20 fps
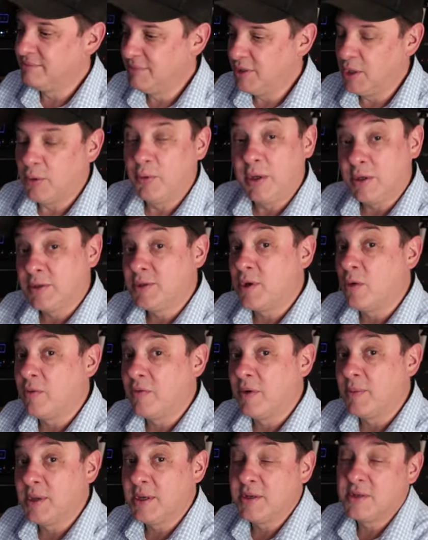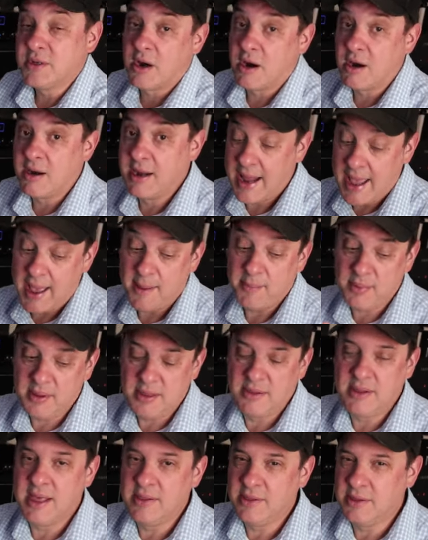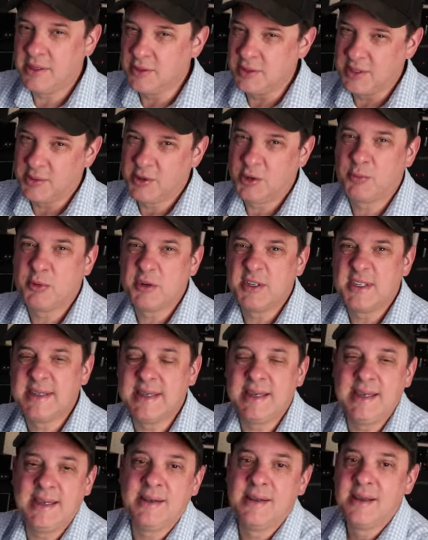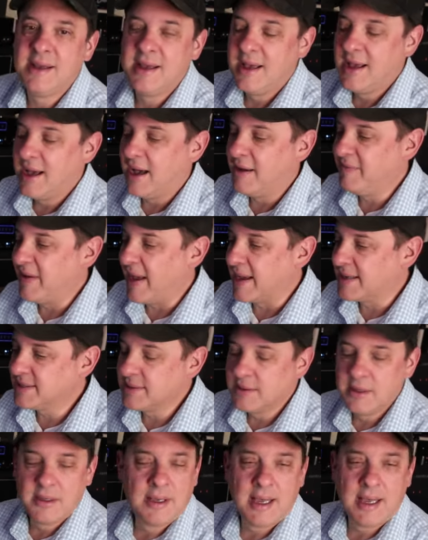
you know, real tone from the guitar and amp, and then these pristine effects.